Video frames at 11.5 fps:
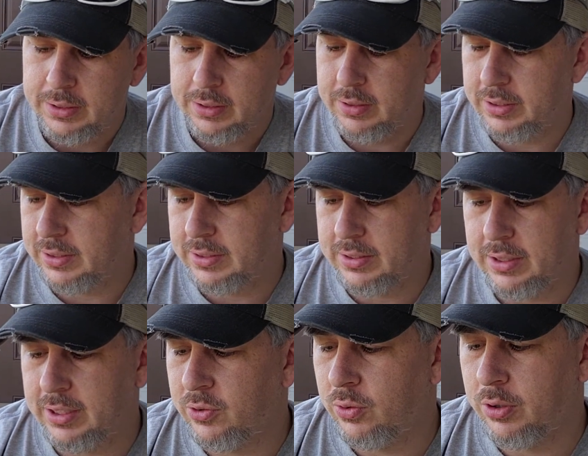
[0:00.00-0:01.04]
like I said, I
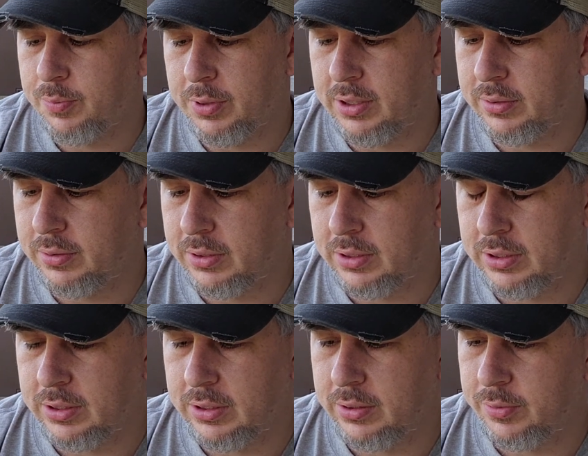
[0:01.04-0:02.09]
grew up on
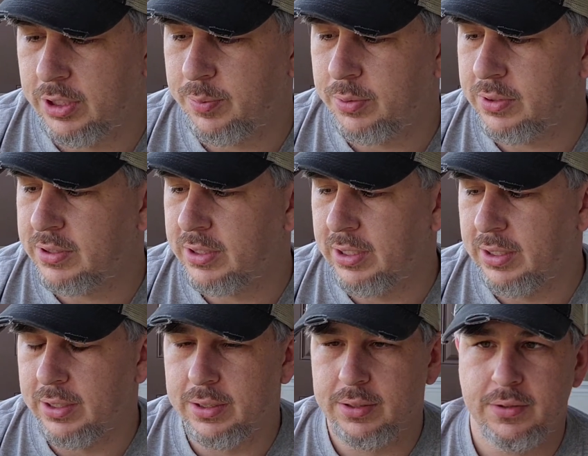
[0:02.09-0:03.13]
Rapalas,
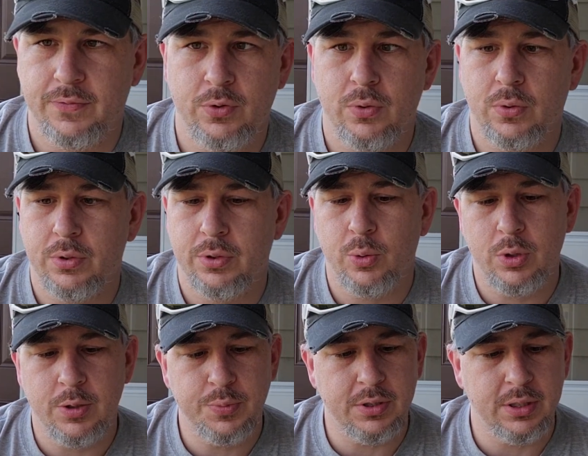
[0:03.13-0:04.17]
and if you go to their
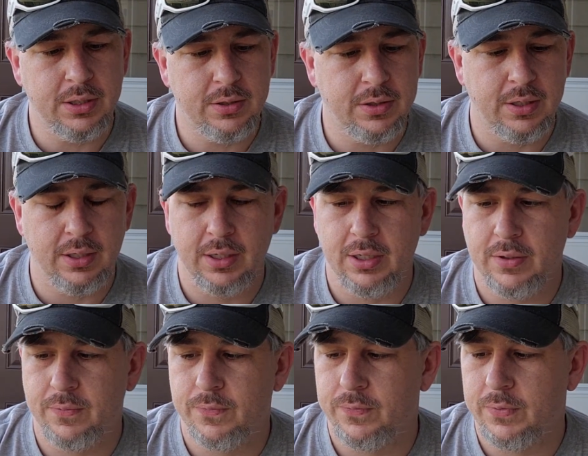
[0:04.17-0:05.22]
website, they have
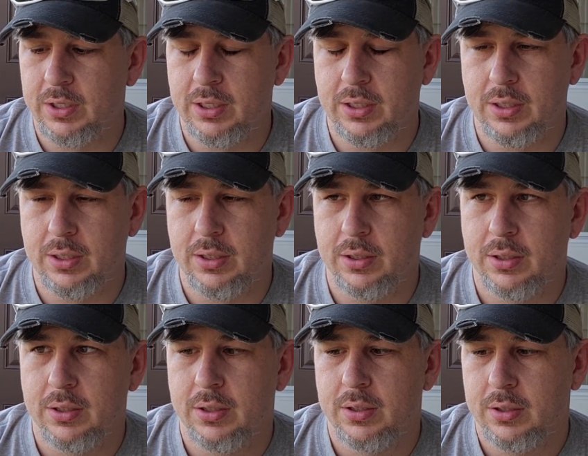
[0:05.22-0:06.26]
a
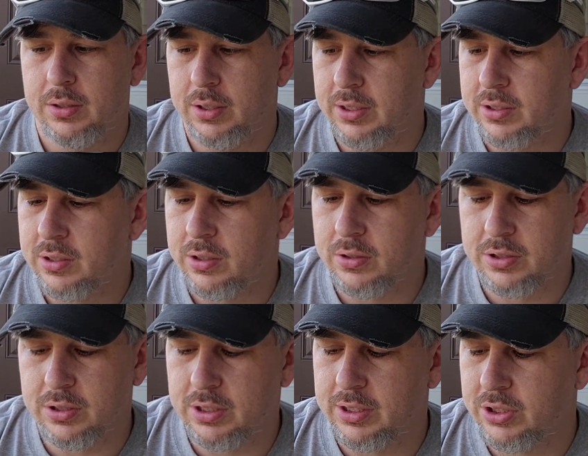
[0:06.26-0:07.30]
nice color
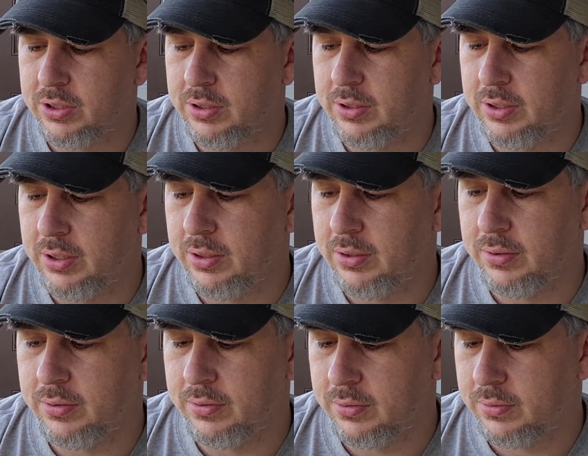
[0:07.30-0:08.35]
selection, and
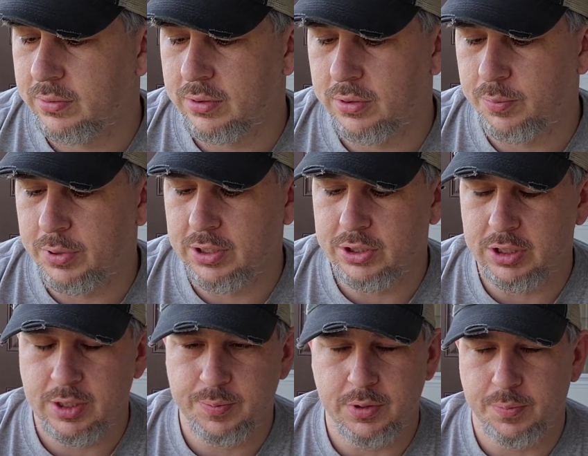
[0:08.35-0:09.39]
their paint
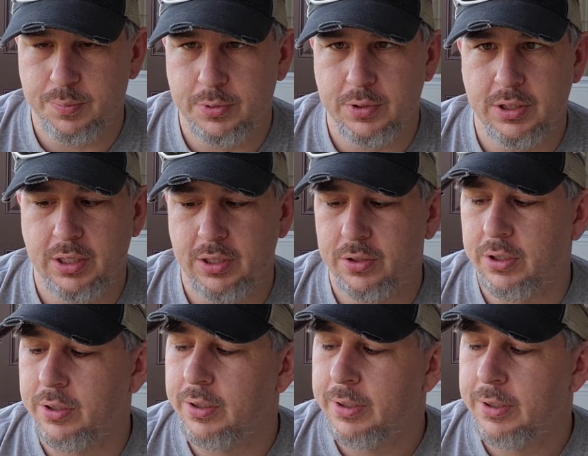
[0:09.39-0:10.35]
jobs are pretty dang good.